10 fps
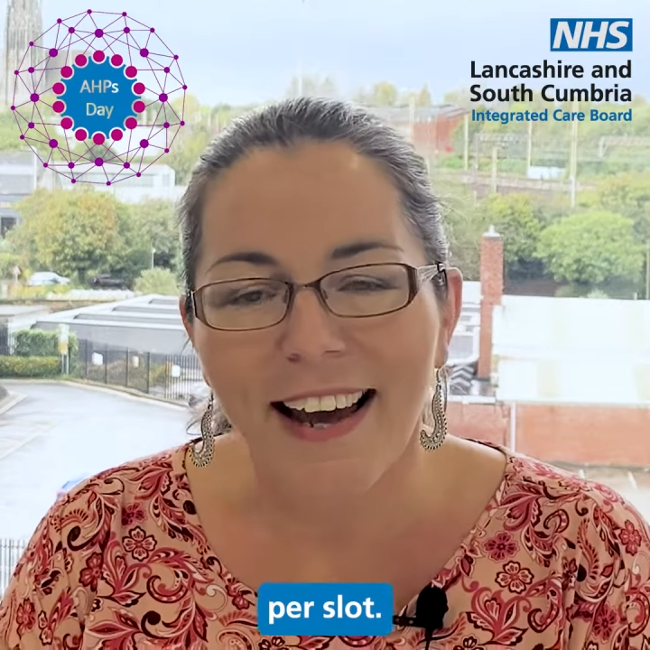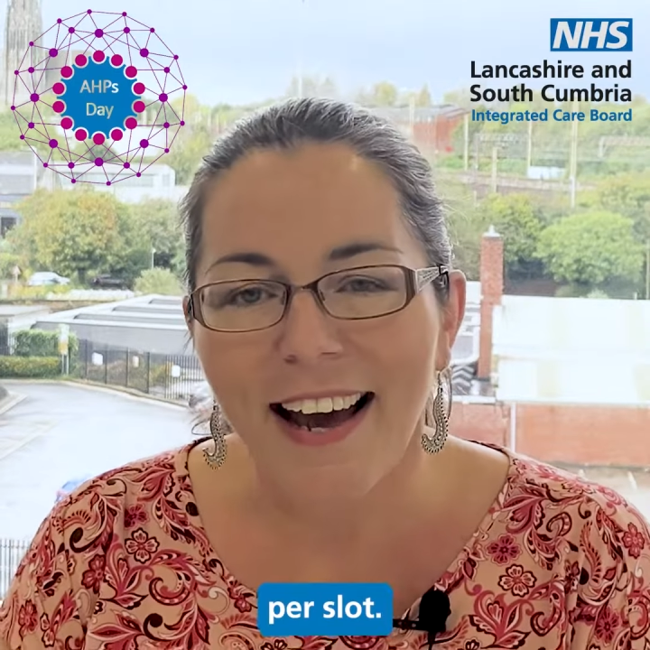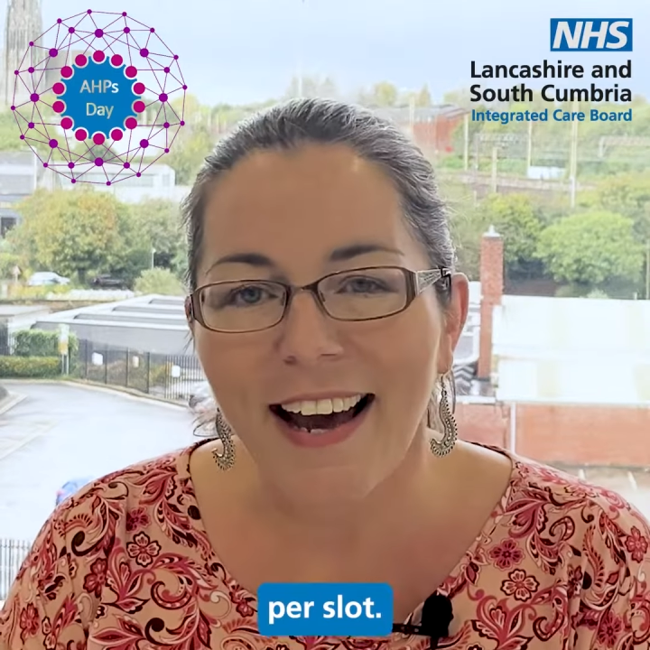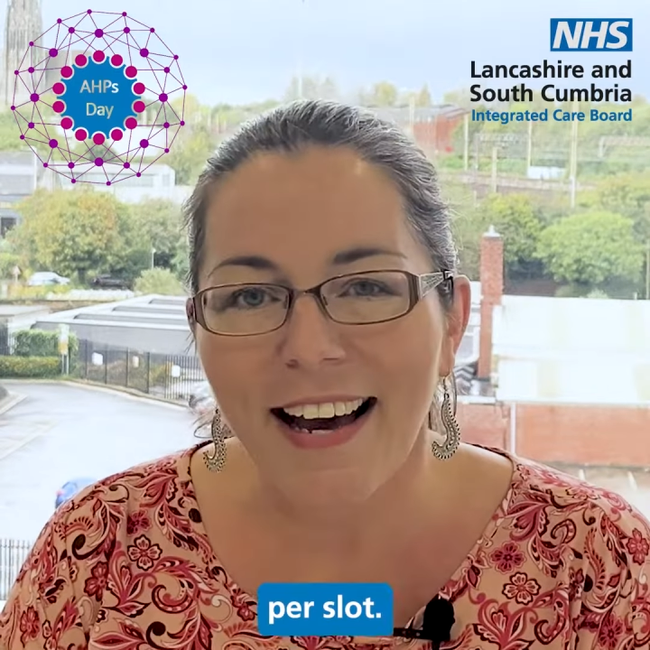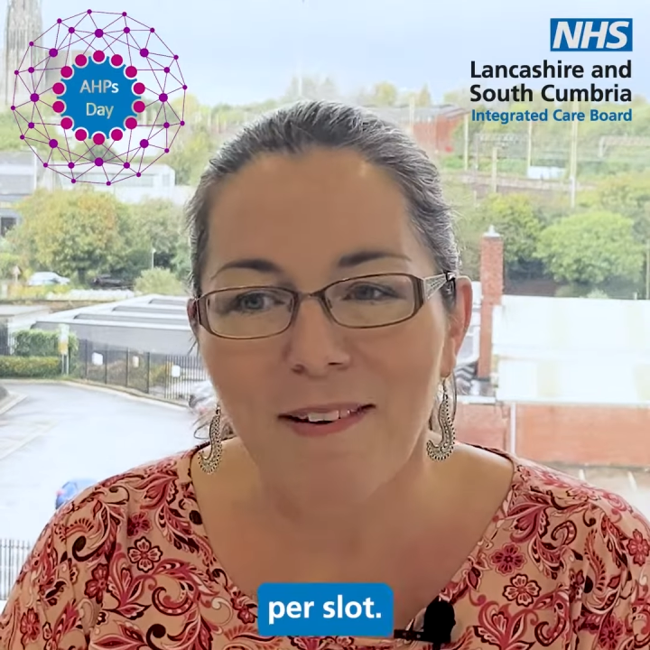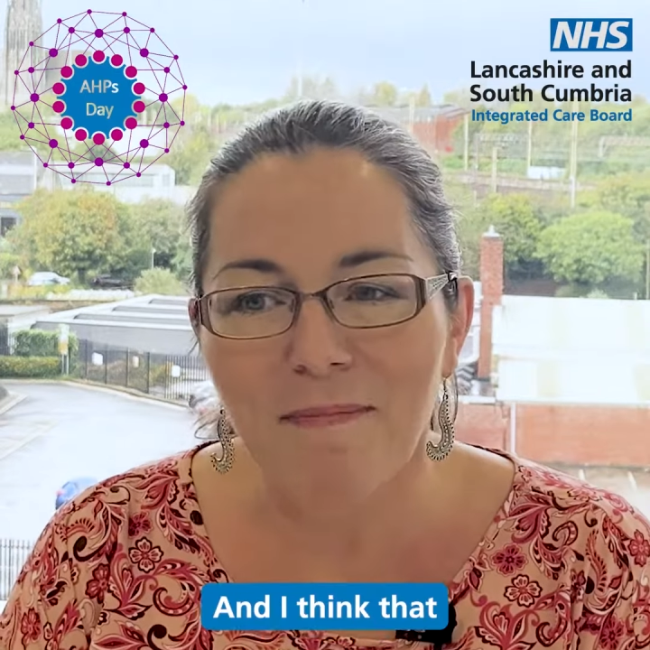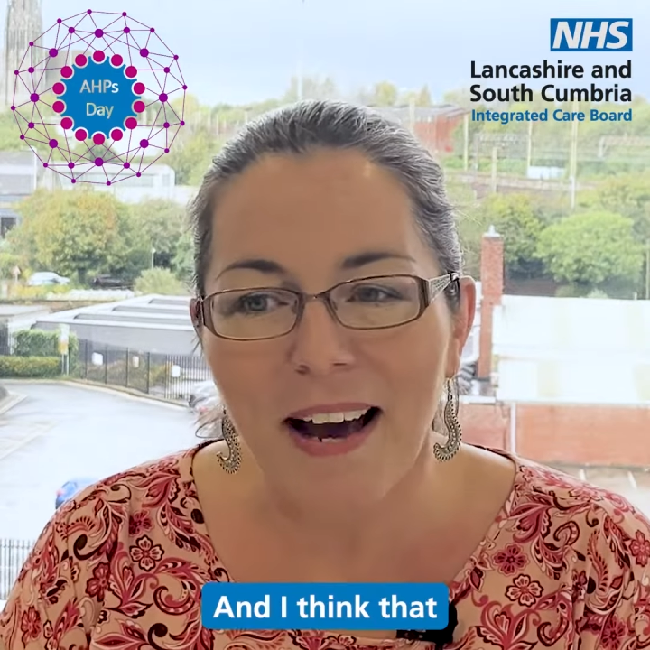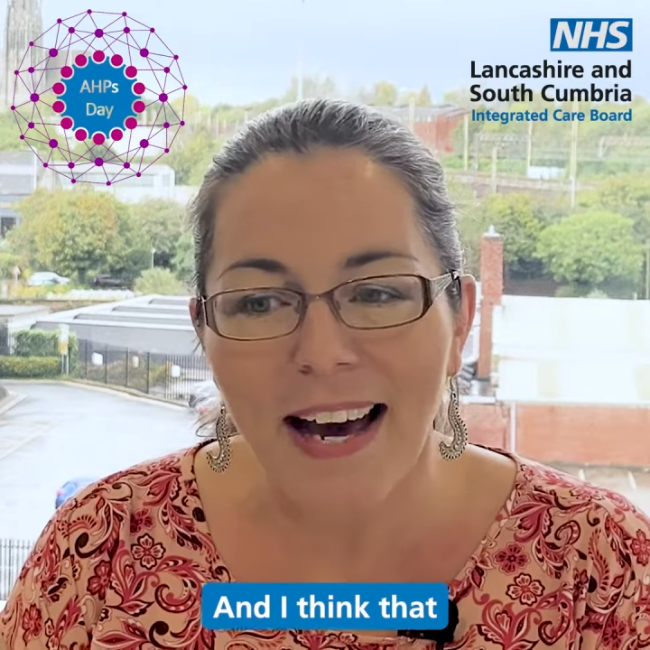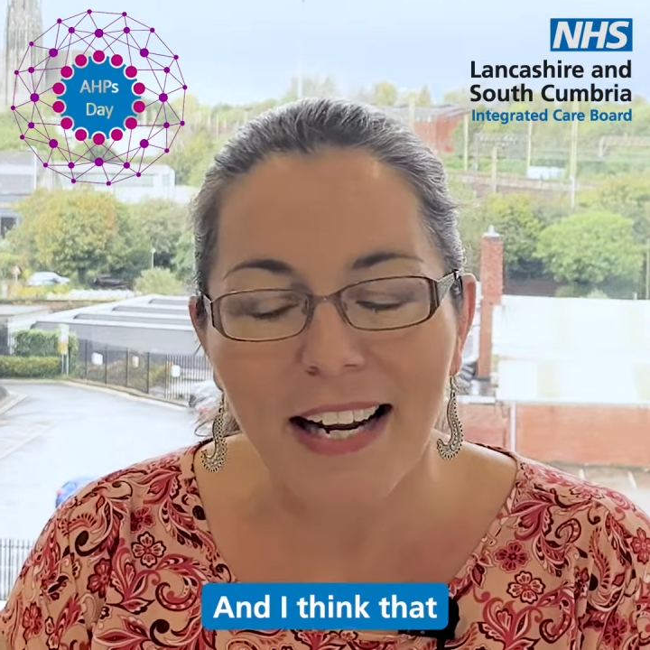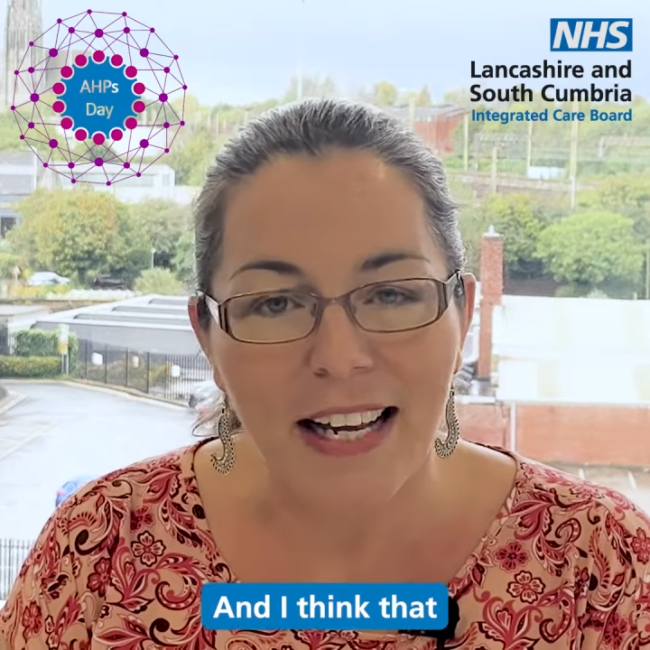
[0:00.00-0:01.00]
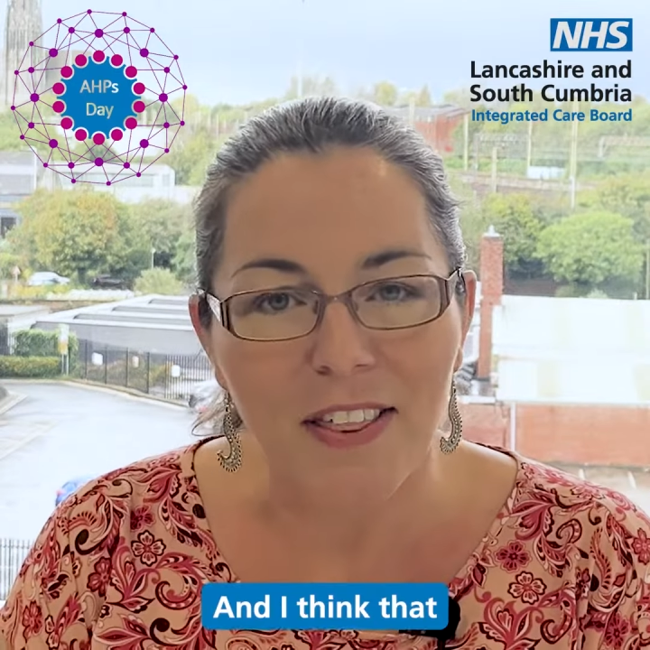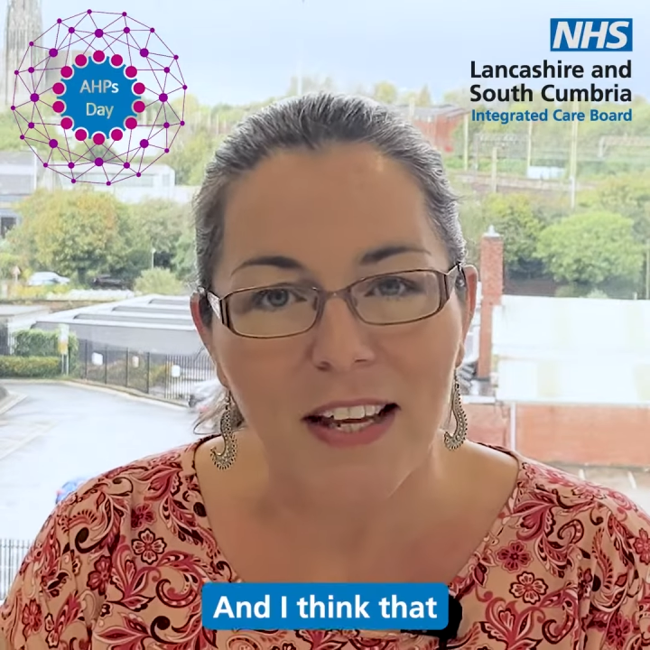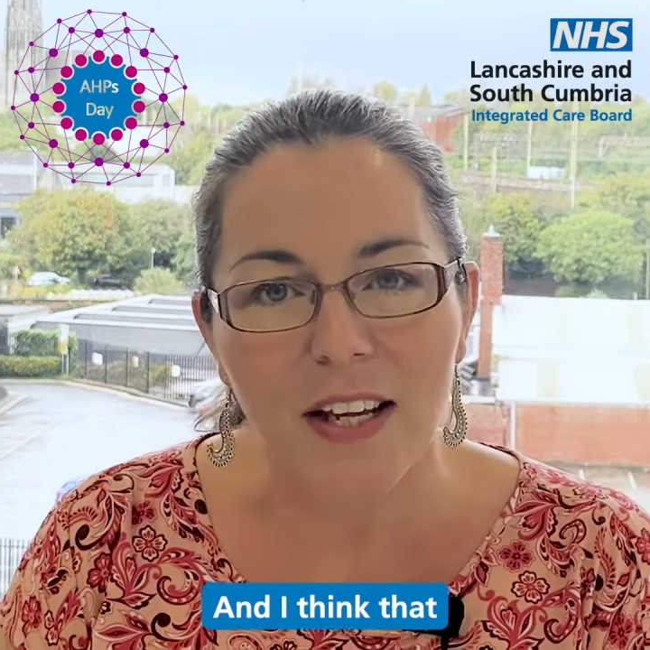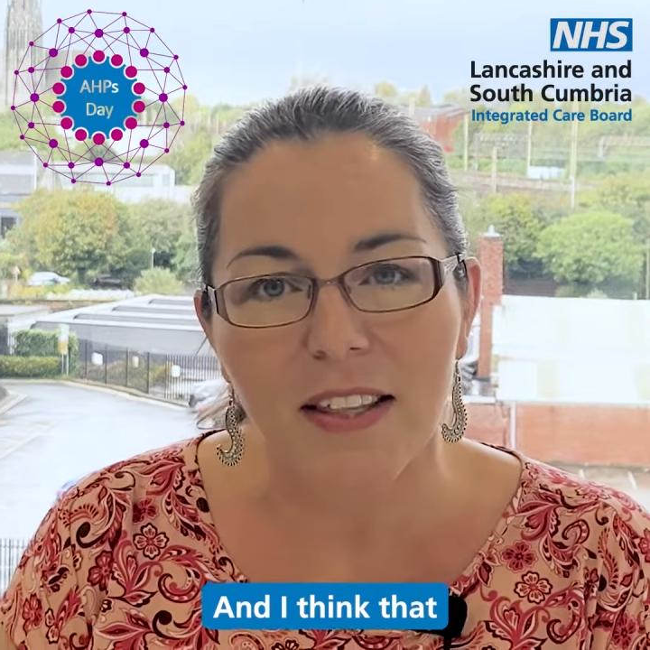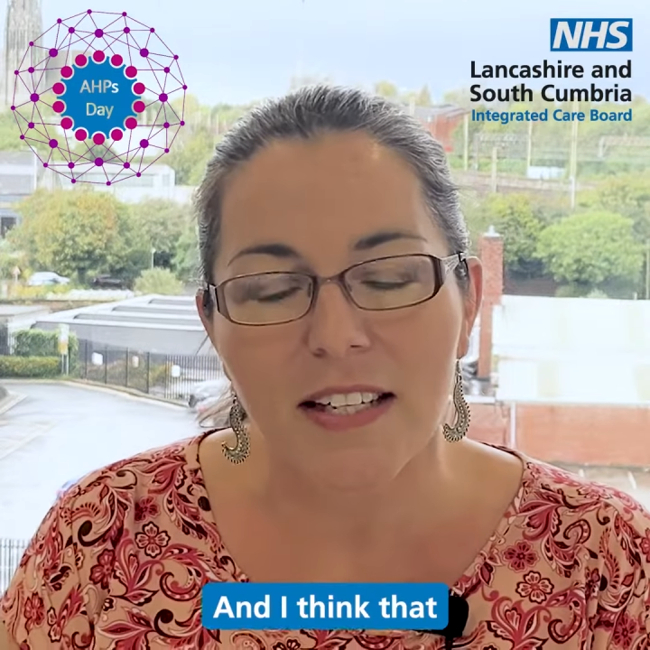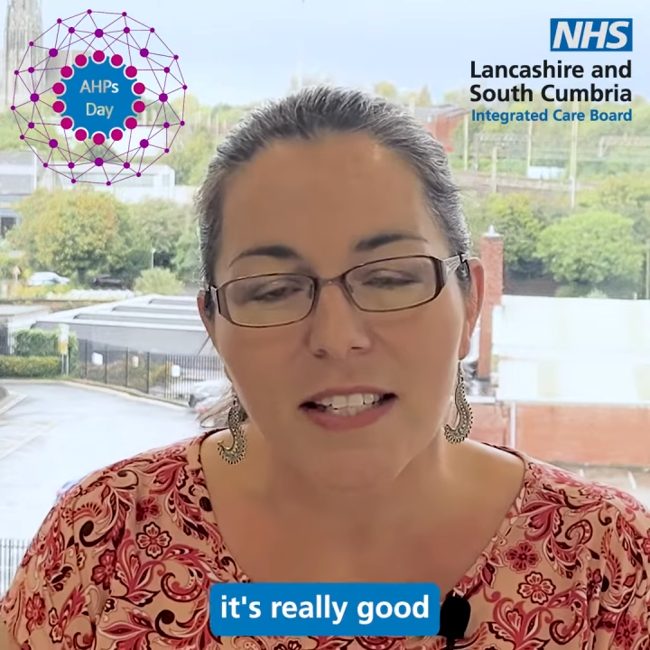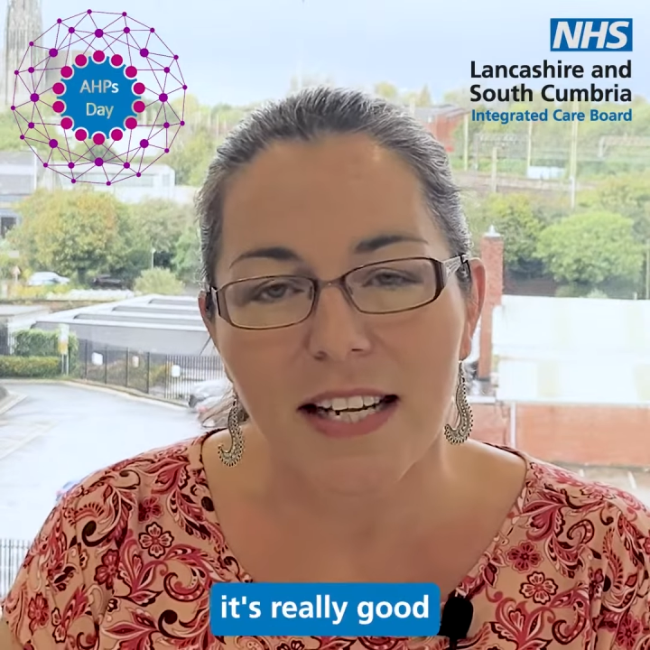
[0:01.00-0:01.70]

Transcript: Um, and I think that